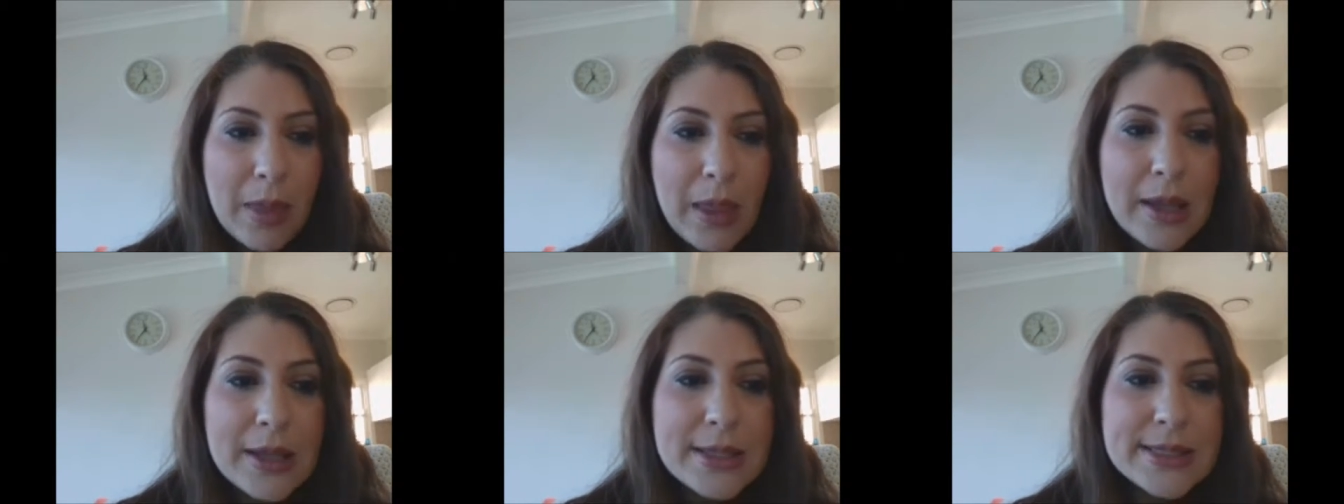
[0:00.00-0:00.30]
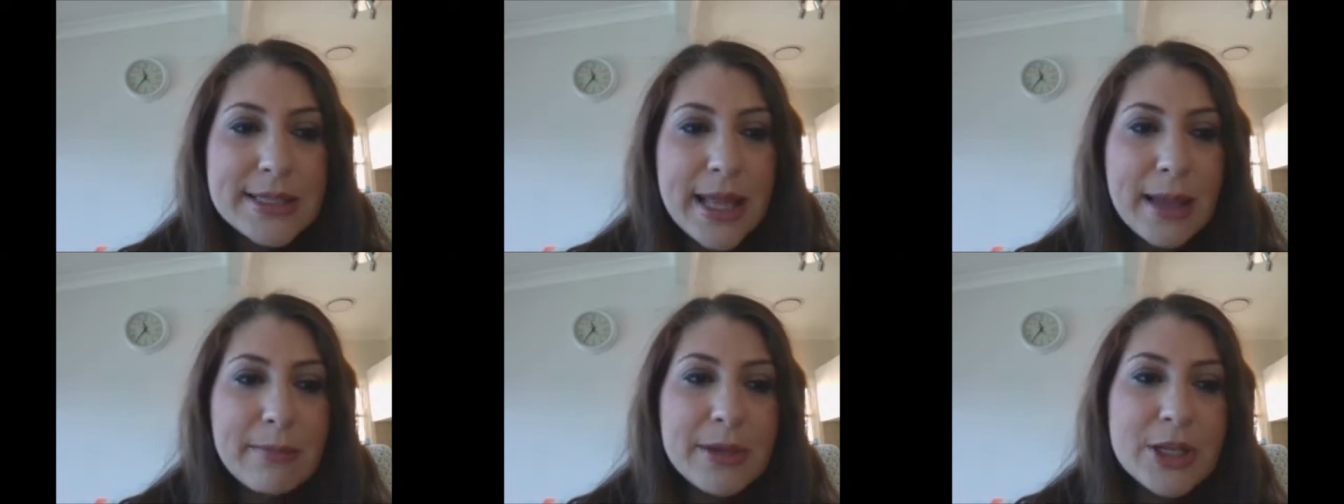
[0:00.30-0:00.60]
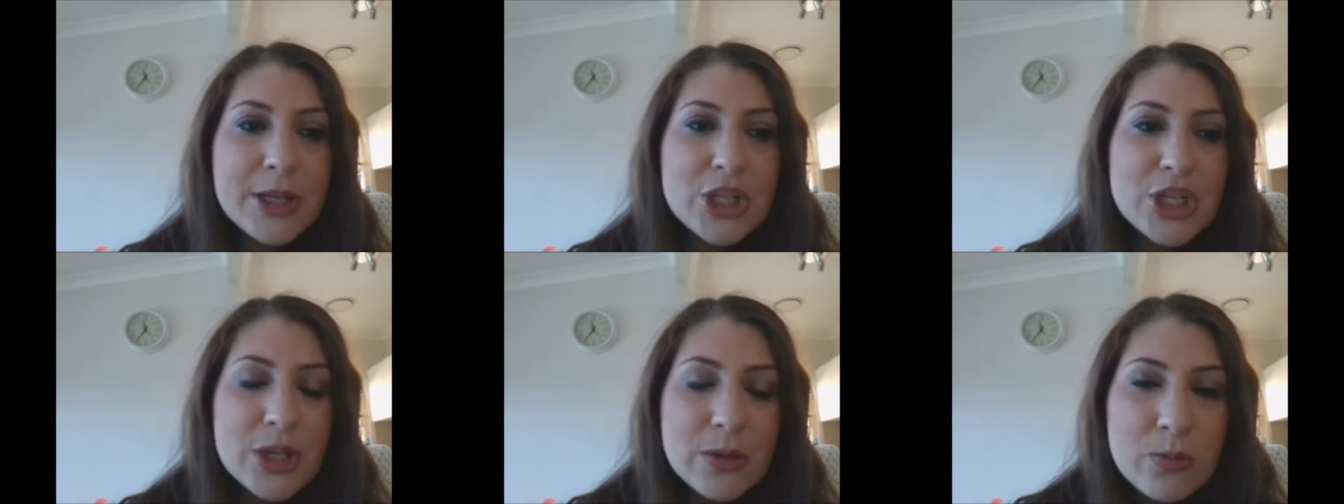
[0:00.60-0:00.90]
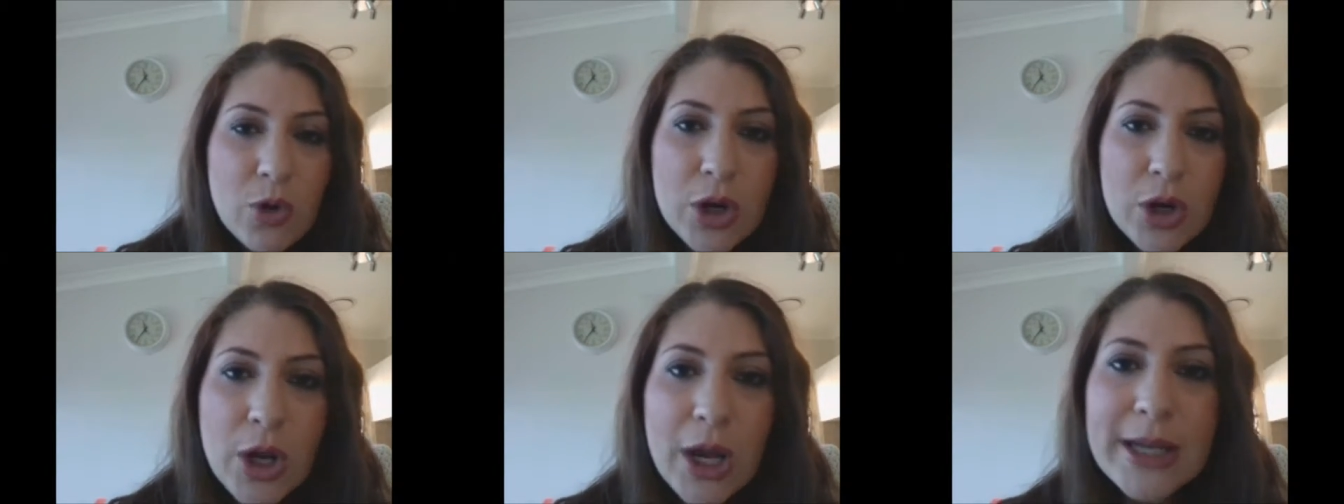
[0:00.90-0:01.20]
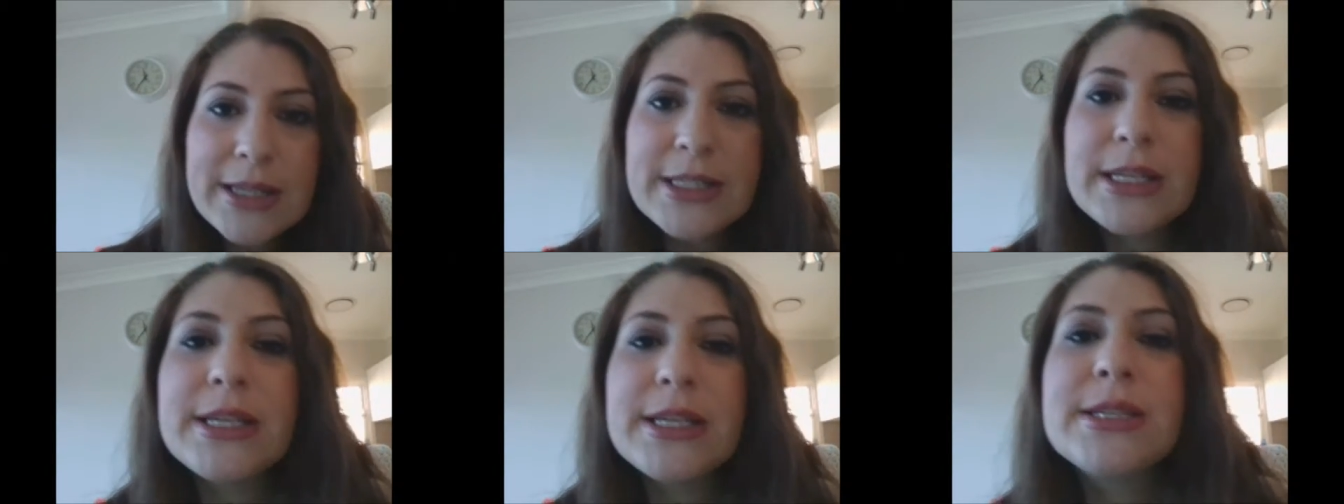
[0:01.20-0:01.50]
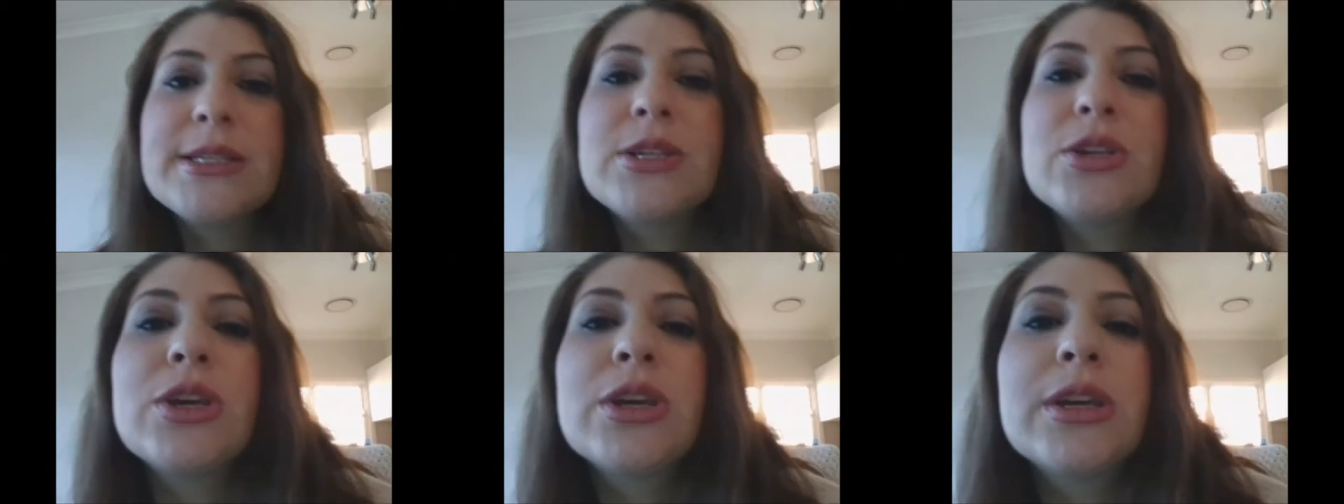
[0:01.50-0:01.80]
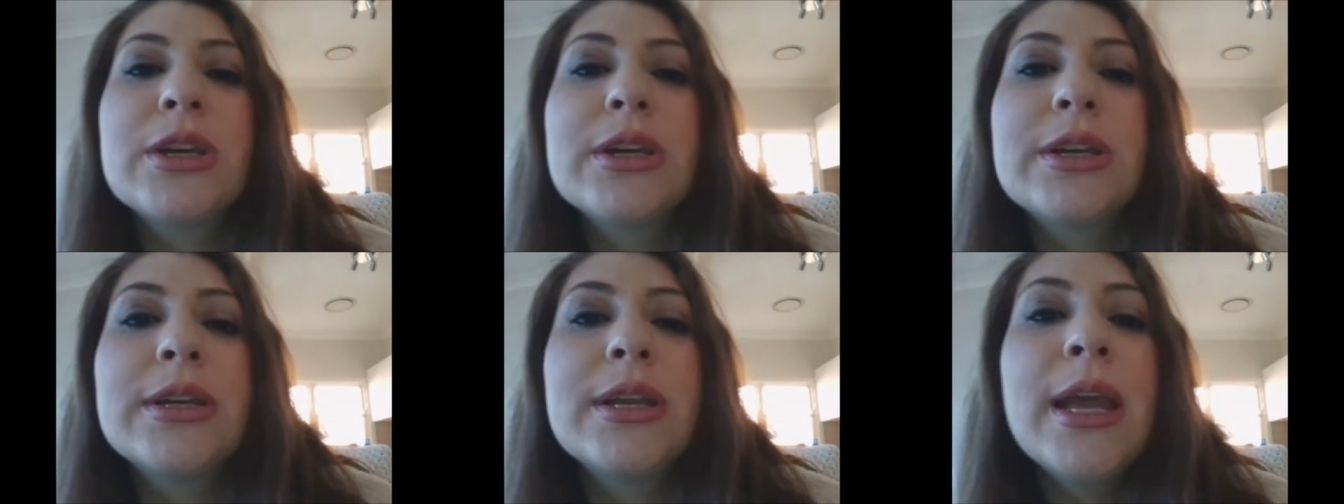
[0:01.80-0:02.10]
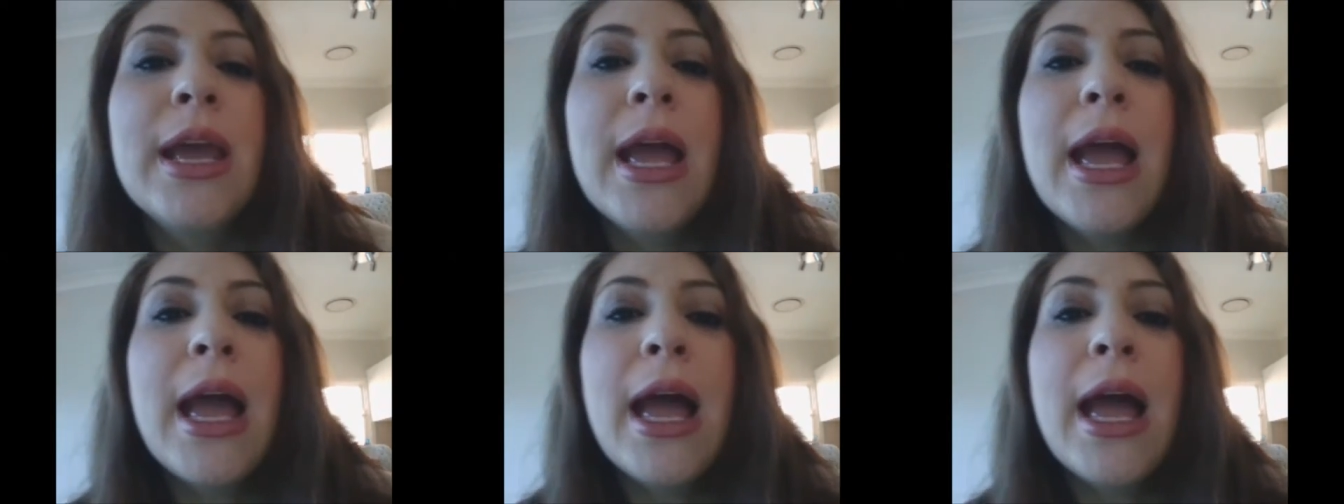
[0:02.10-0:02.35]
establish and what ideas you can